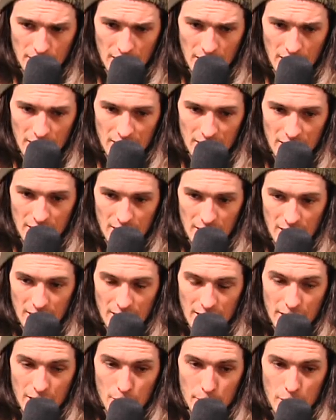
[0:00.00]
And
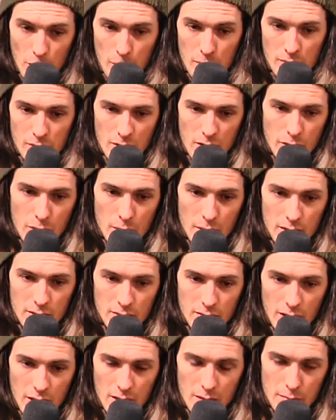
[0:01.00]
then it'll be open for everyone.
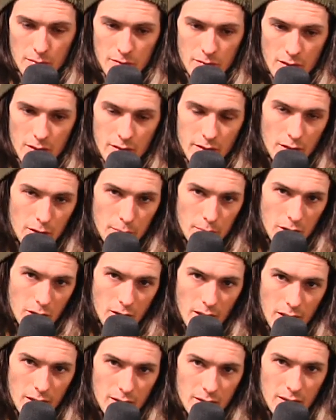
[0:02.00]
And it'll be fun and it'll be
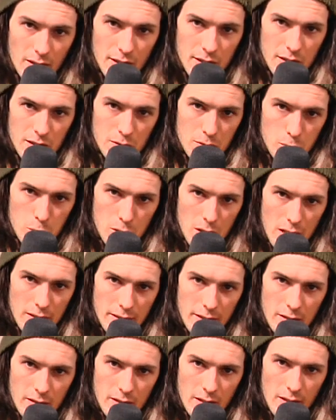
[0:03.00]
great. It's just, we're not
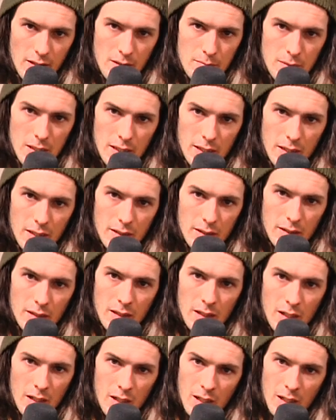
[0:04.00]
there yet. I'm not going to...